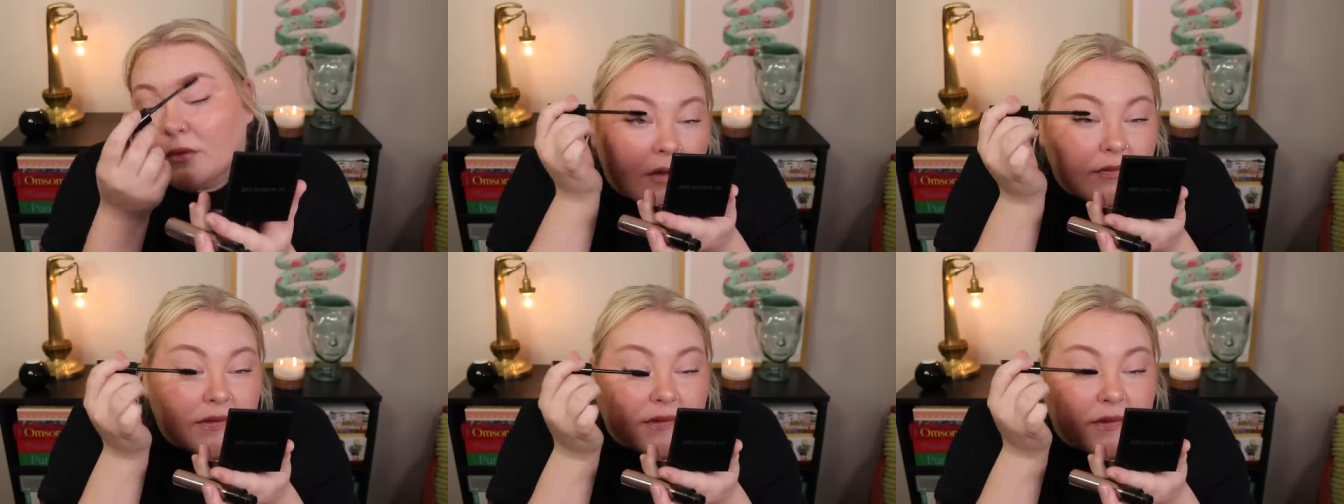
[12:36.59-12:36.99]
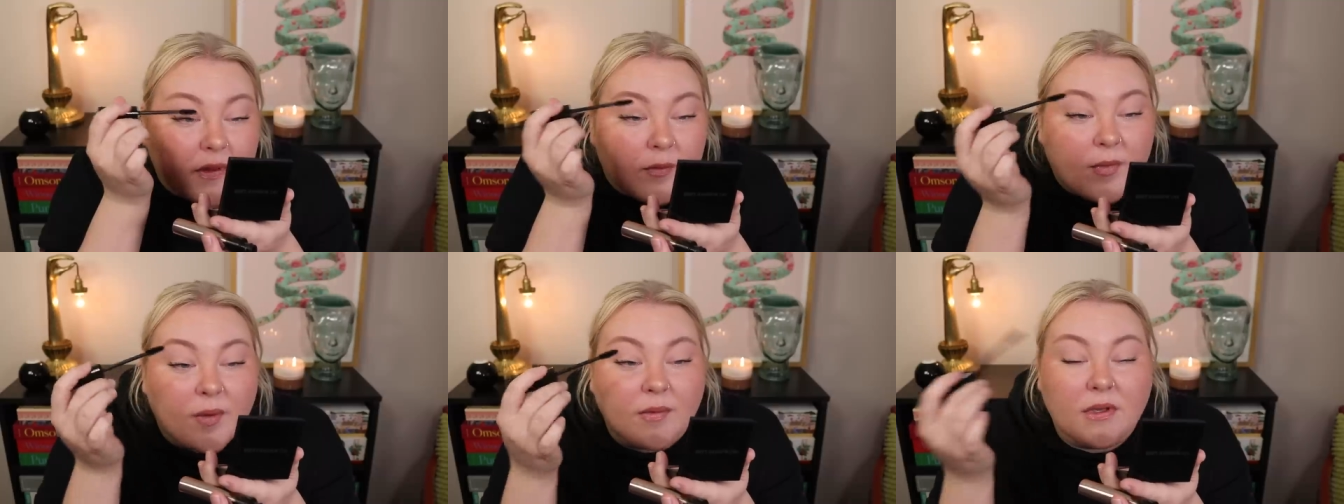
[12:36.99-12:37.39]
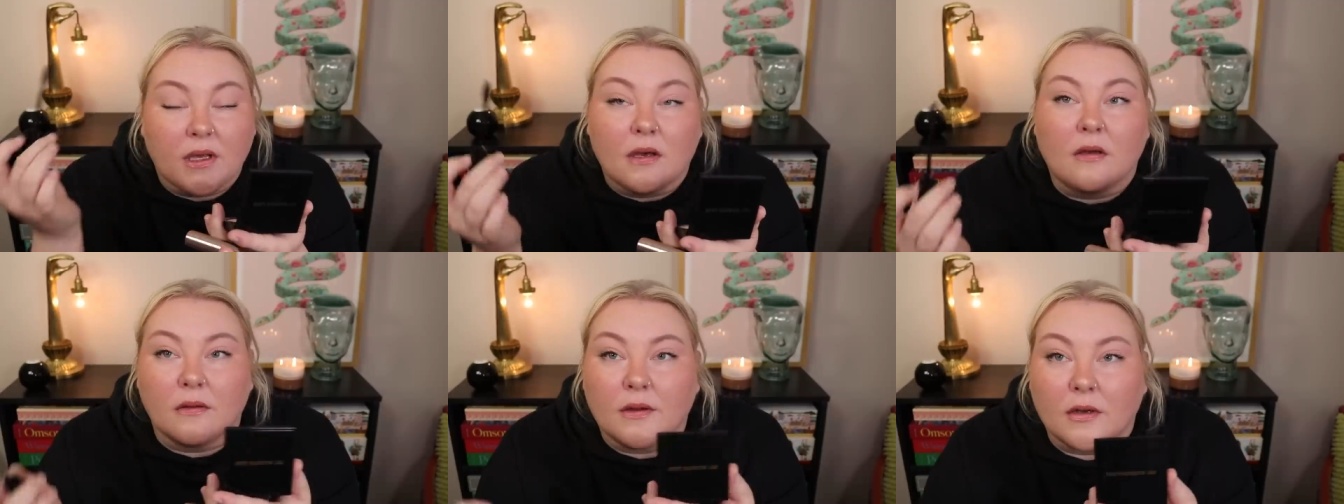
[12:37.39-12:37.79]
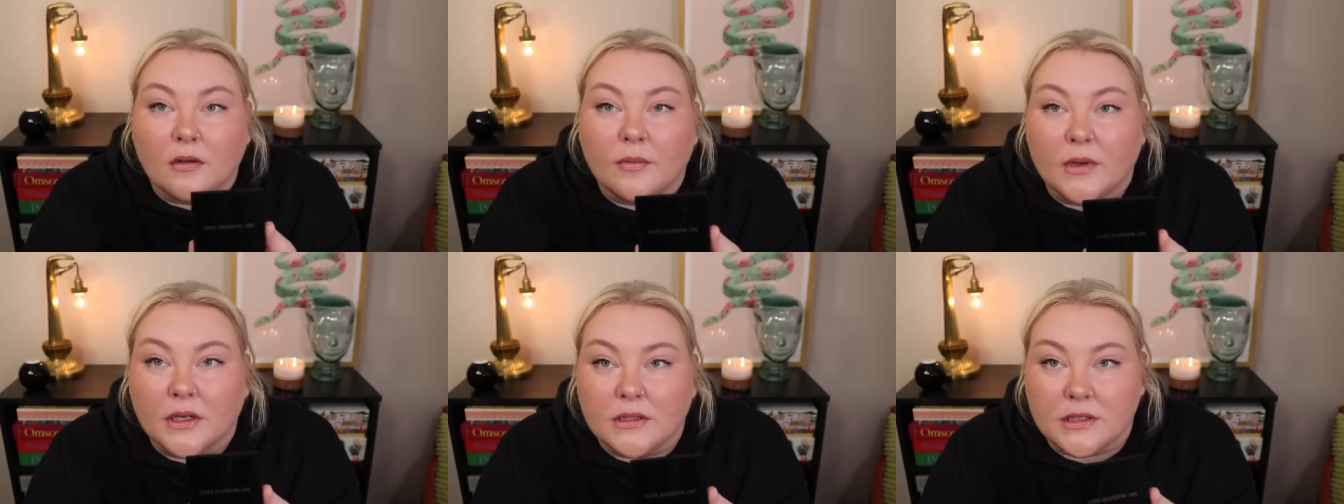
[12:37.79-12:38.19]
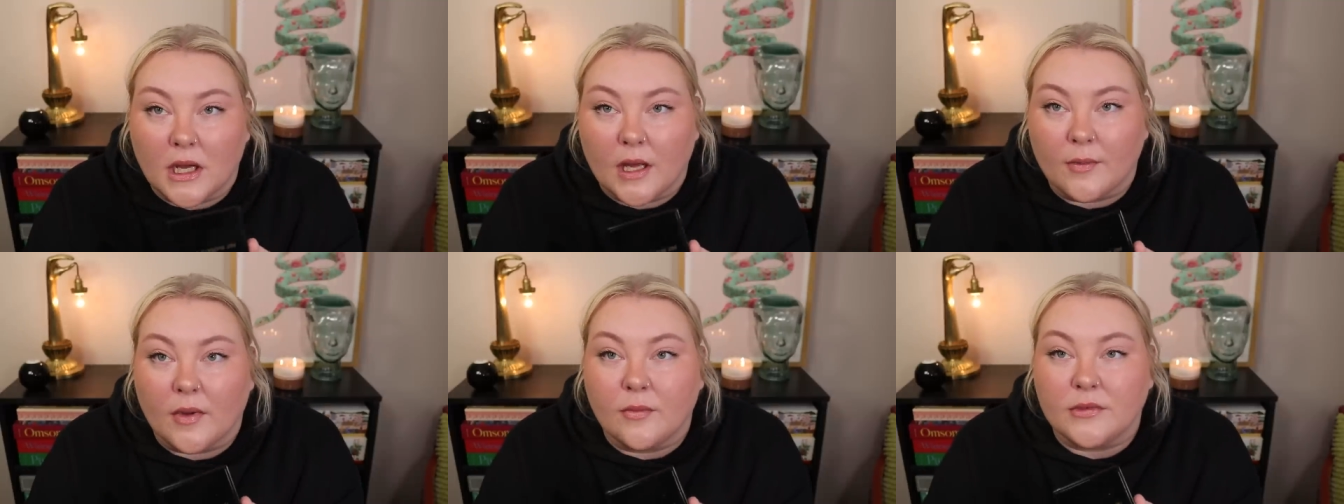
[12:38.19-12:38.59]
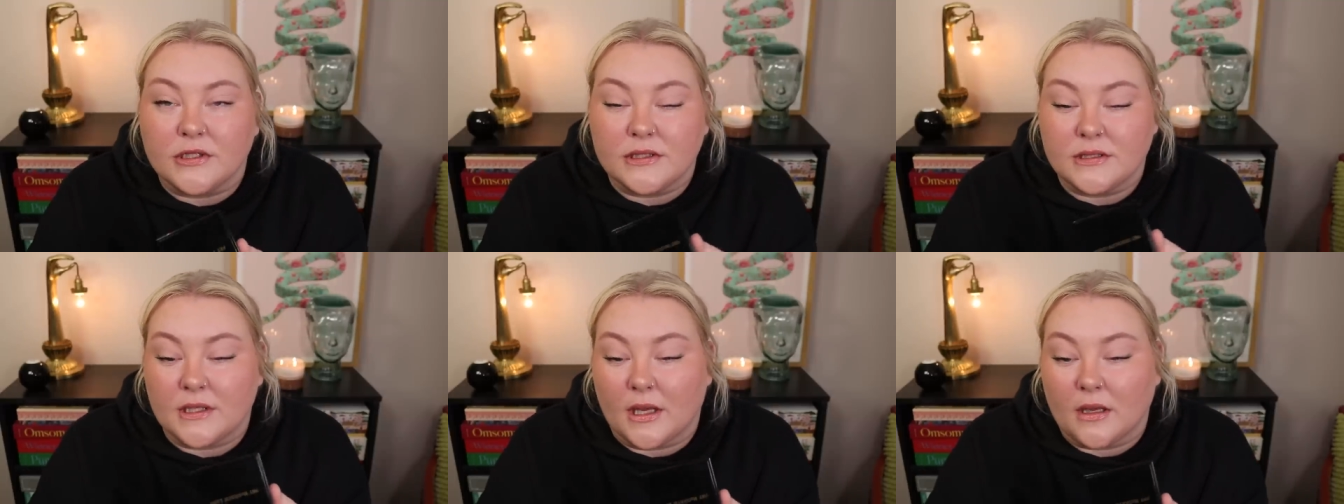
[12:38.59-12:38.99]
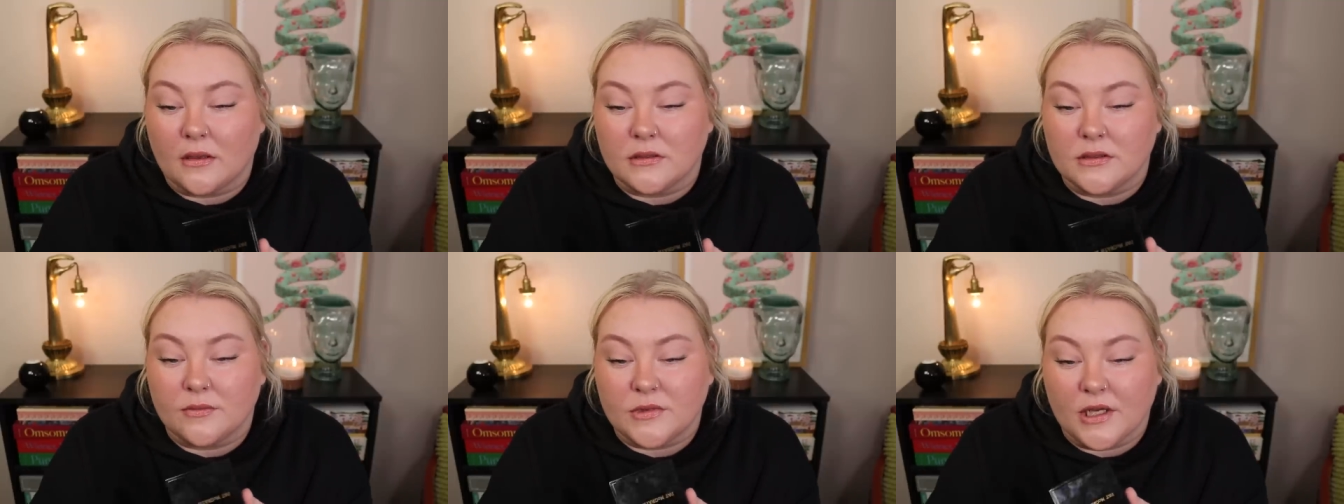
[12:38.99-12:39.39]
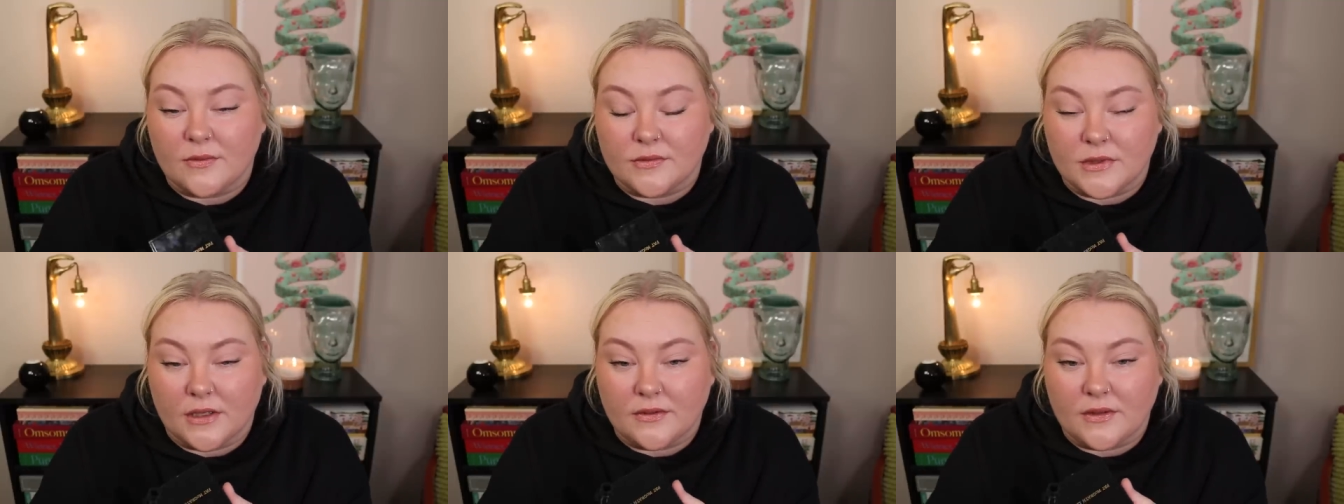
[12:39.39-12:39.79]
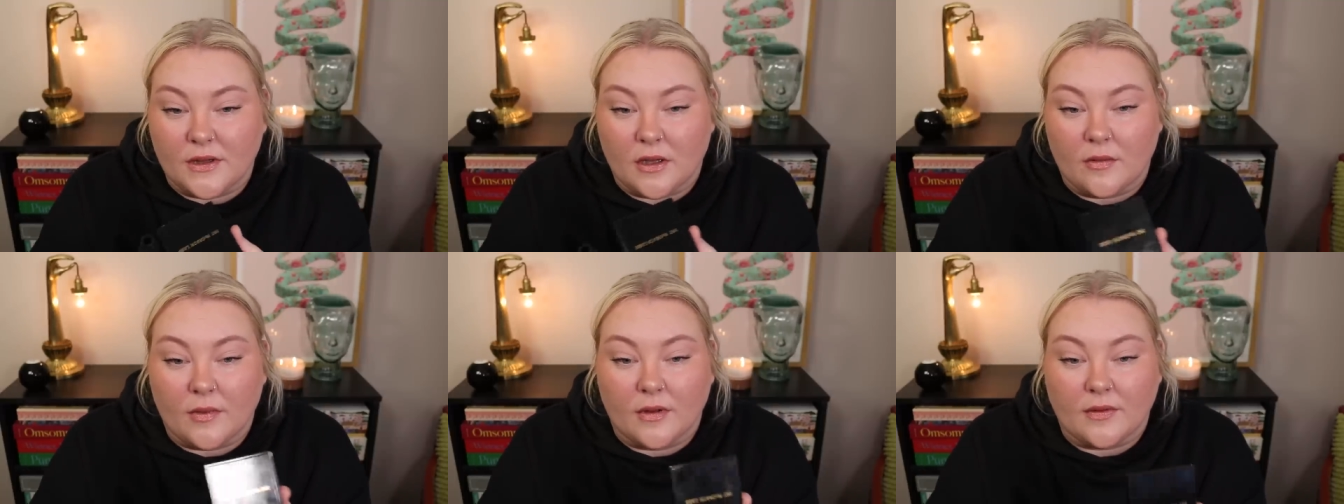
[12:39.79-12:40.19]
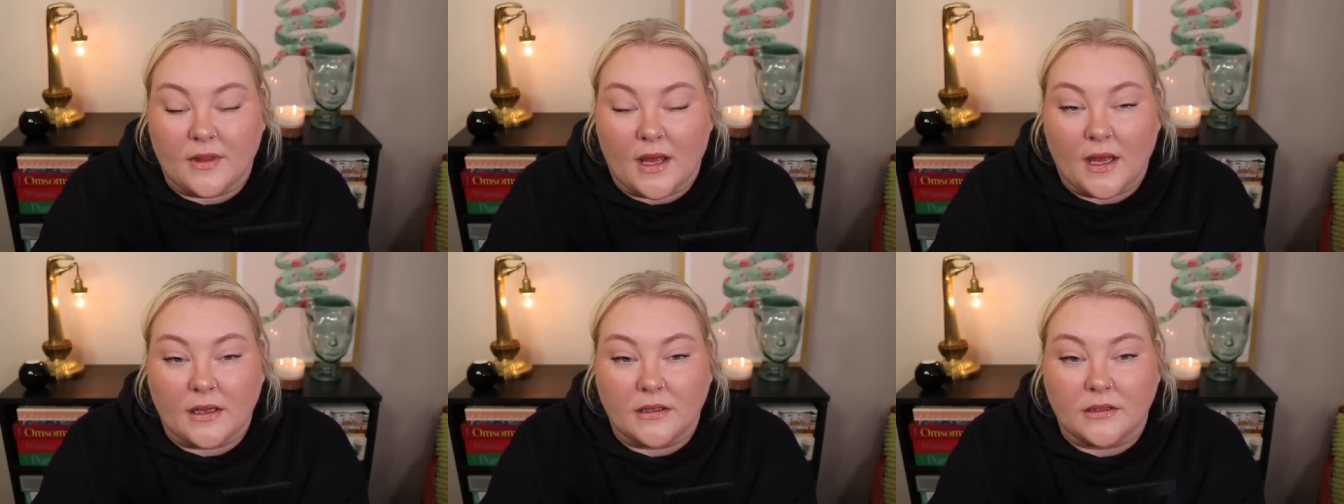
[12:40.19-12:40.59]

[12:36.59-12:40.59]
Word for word: Obviously that might take a little bit of time. I'm just saying, sometimes I have to think about that.